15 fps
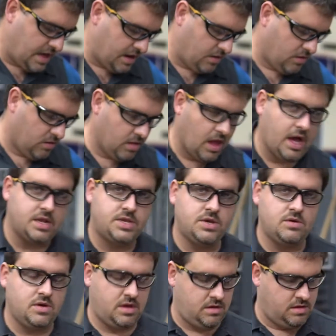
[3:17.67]
a whole lot
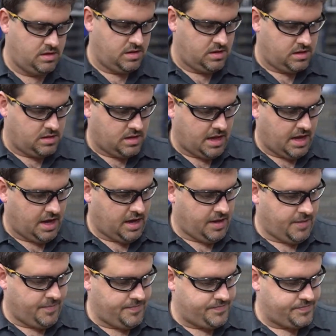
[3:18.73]
to it.
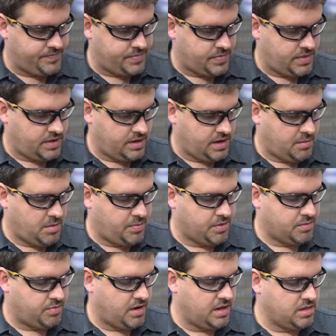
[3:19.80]
I'm going to
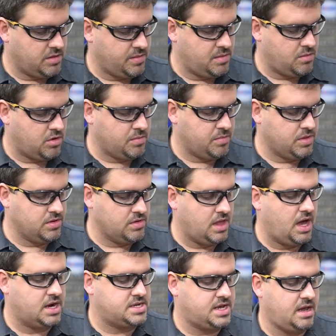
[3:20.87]
put probably a little bit more blue
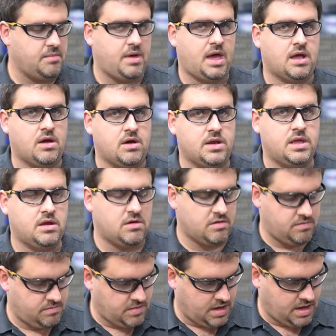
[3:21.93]
Loctite back on
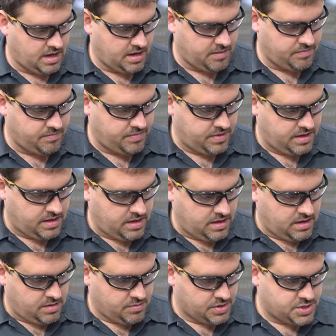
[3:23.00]
here.
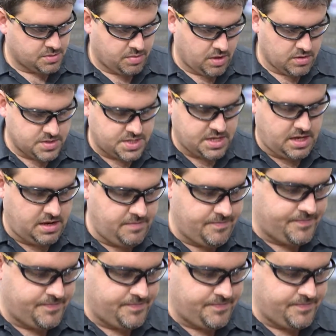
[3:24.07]
Put your bolts in,